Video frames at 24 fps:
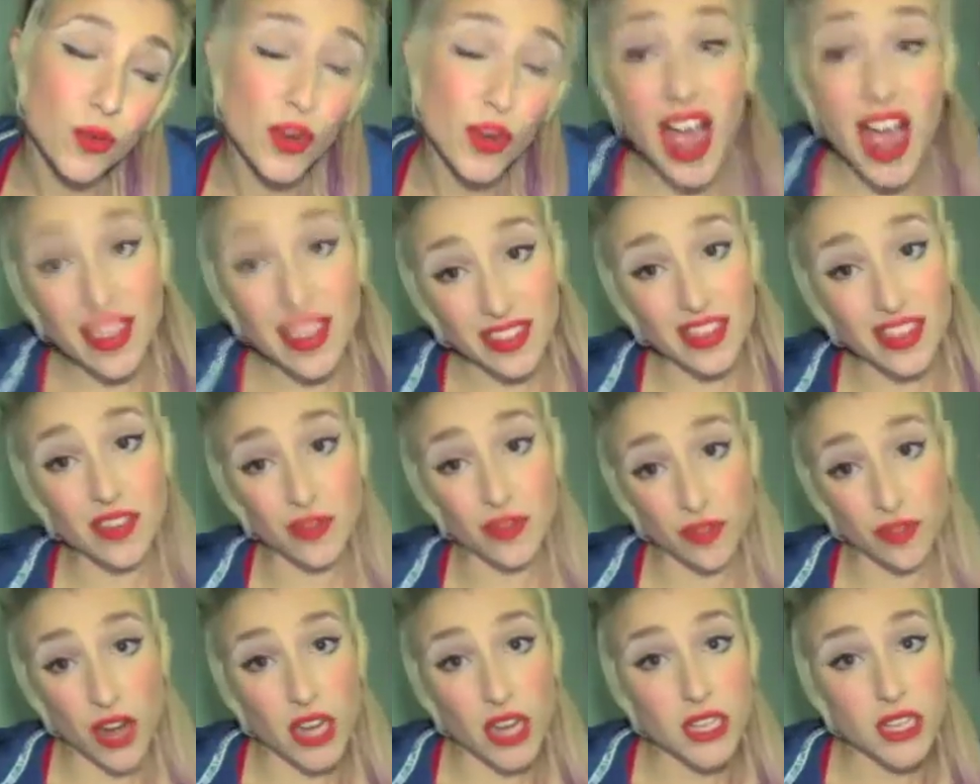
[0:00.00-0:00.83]
When I
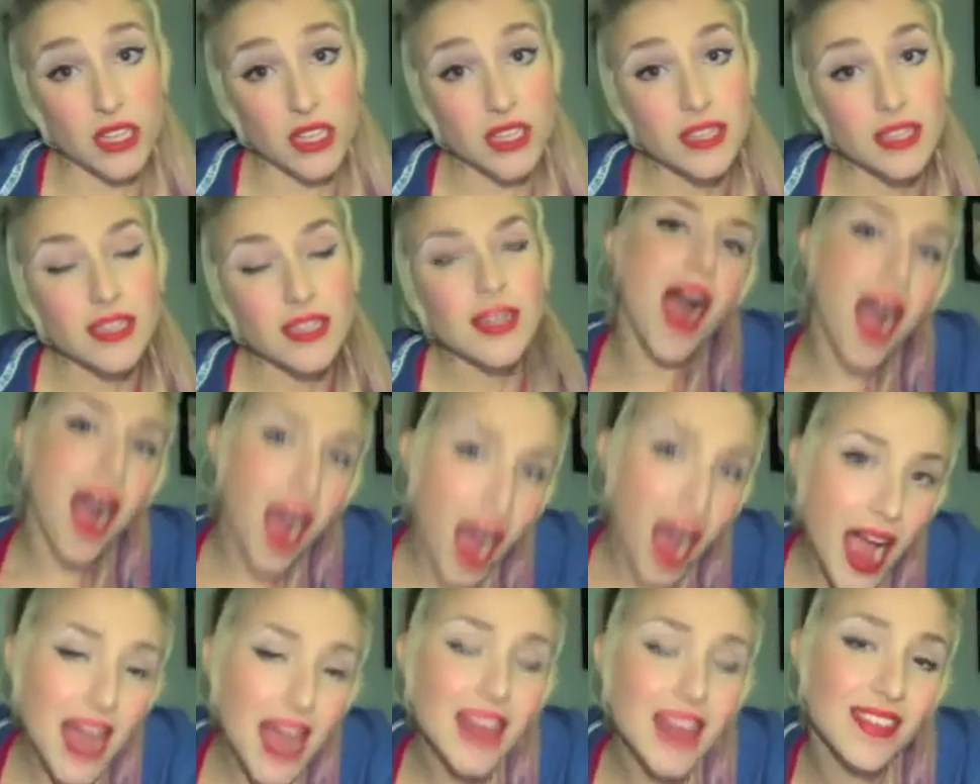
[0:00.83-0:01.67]
think of friends,
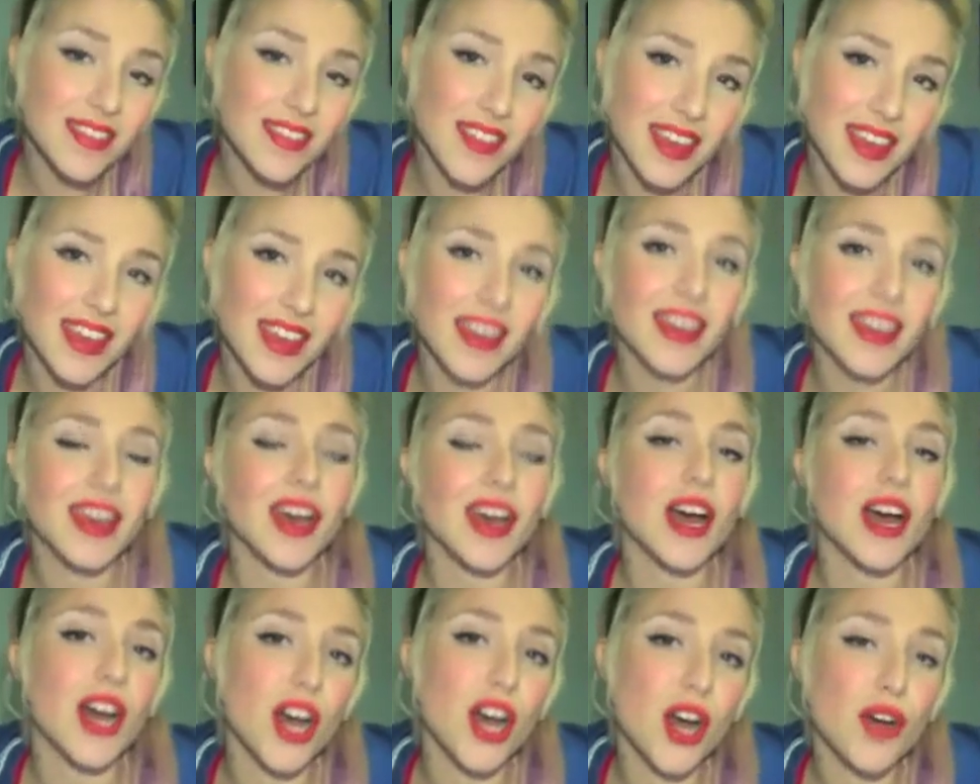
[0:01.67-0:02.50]
I
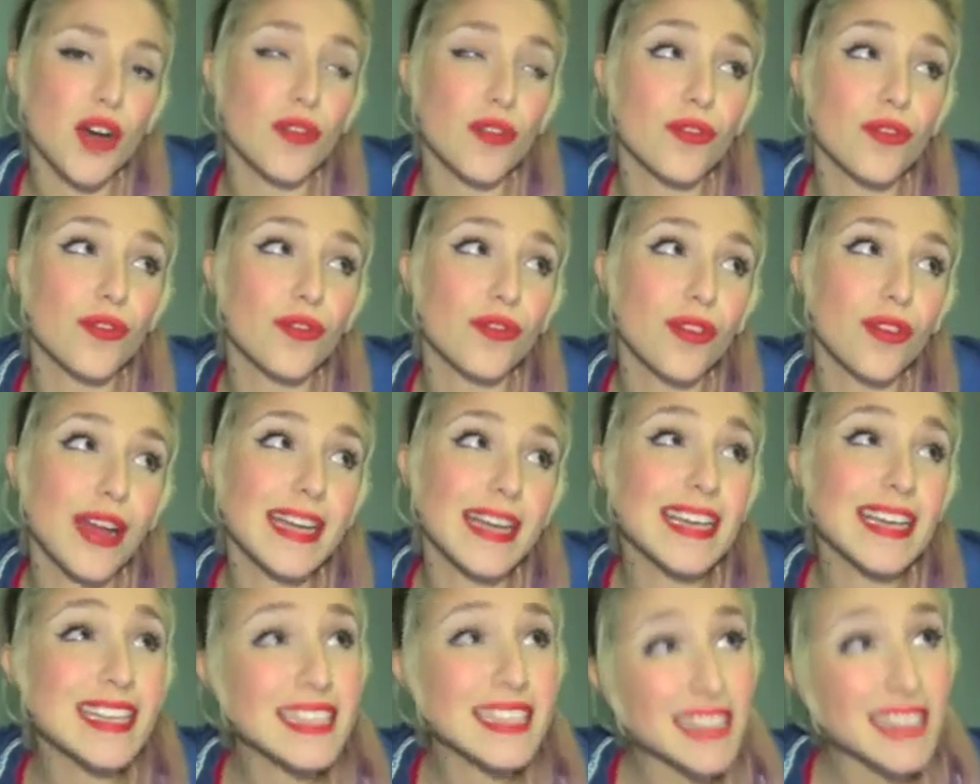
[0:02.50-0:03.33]
think of
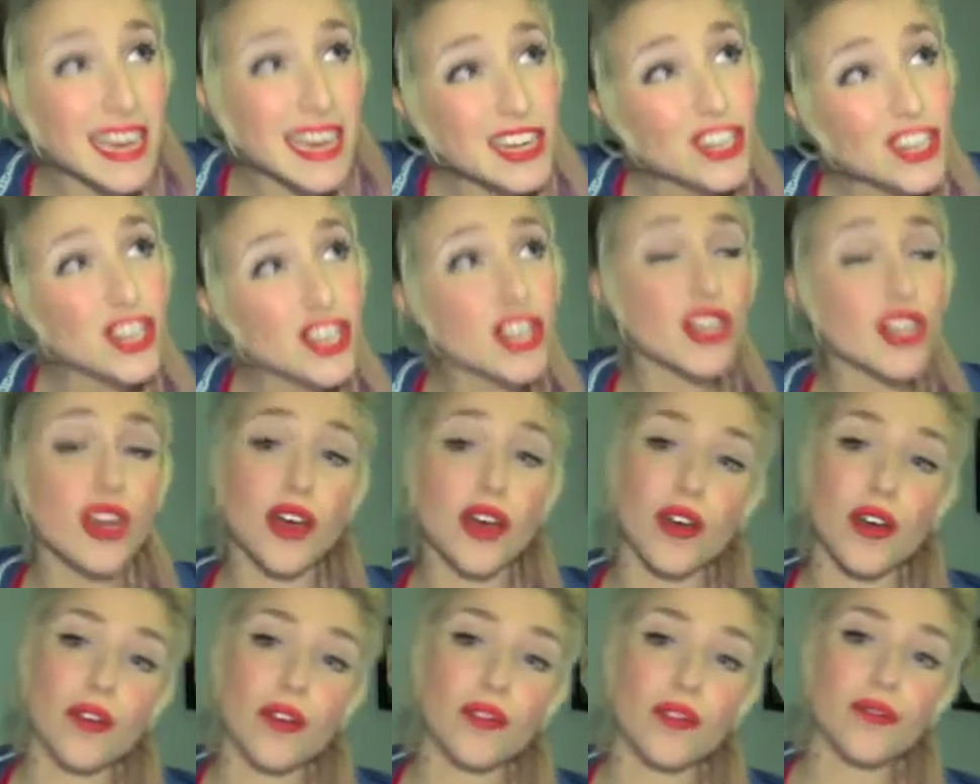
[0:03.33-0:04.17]
an
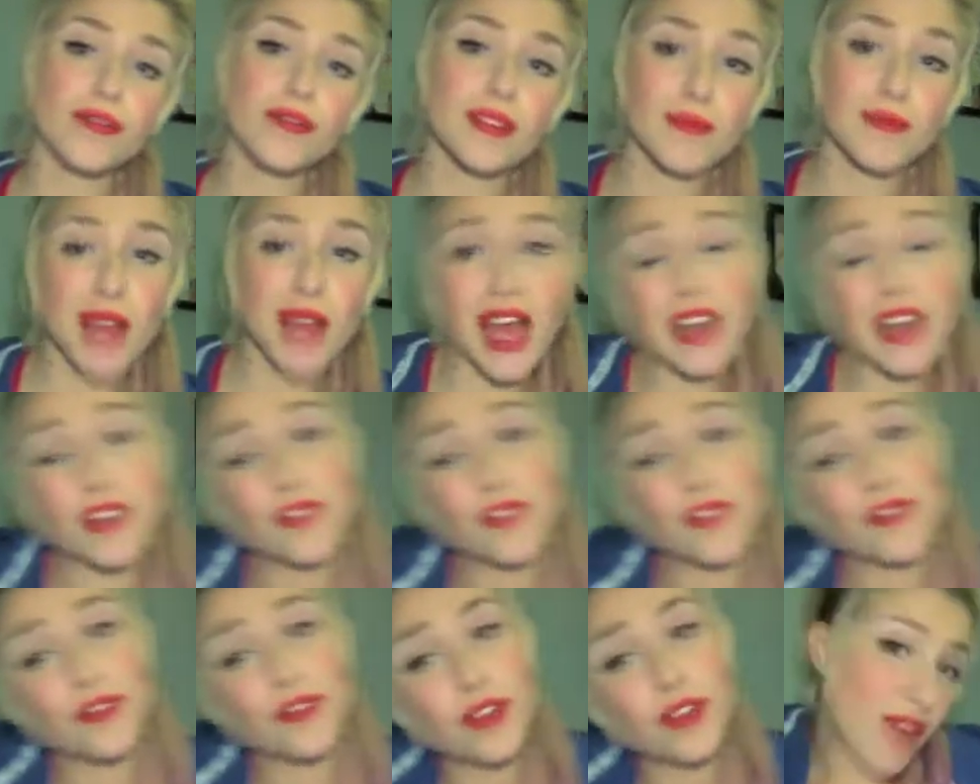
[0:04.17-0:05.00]
extension of some
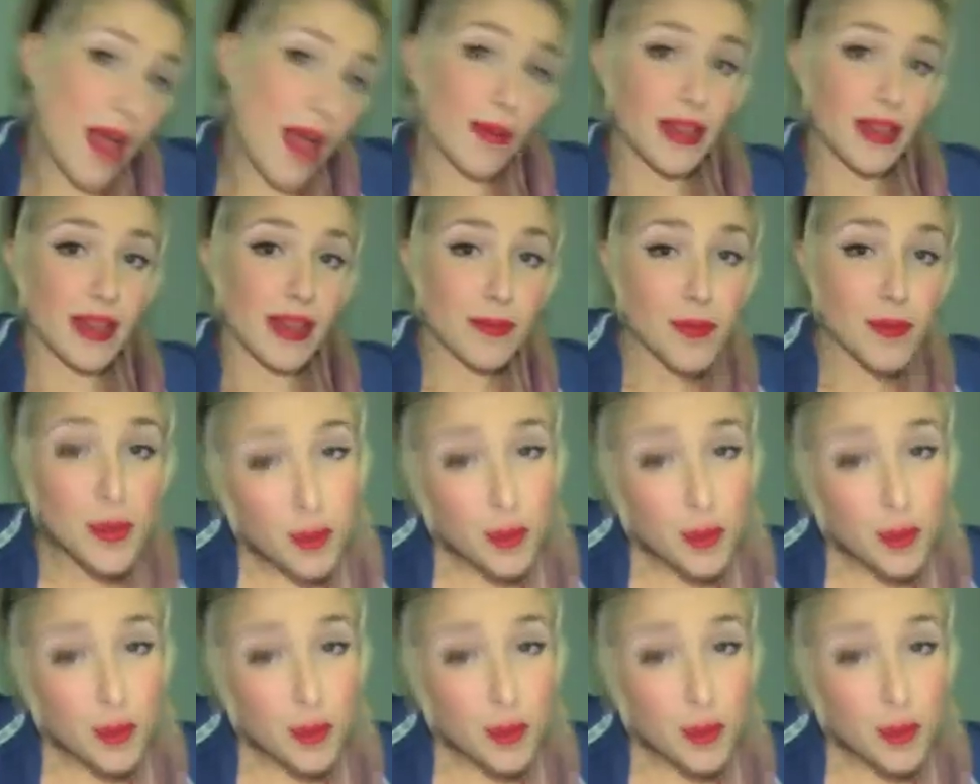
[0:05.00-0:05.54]
kind of family.